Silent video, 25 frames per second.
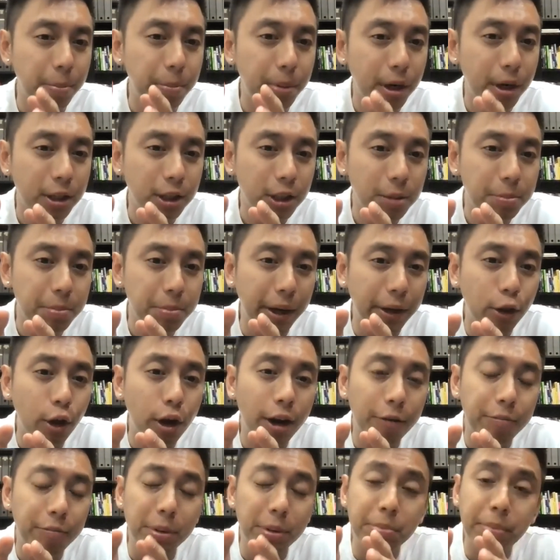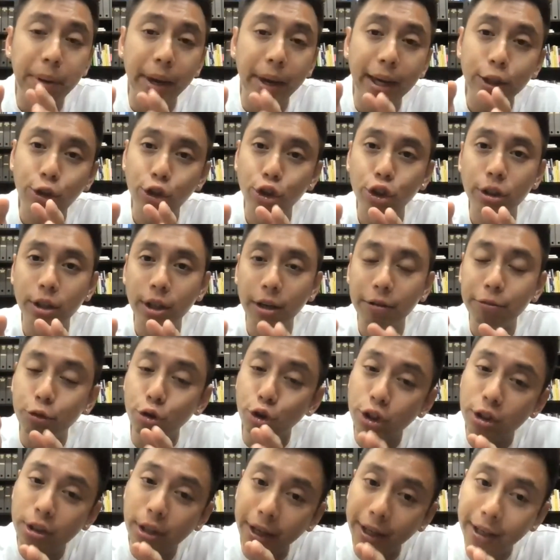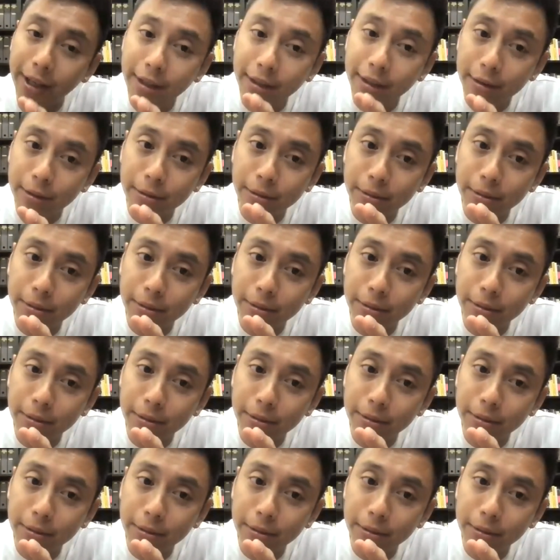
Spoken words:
a person might not have been patient enough to stay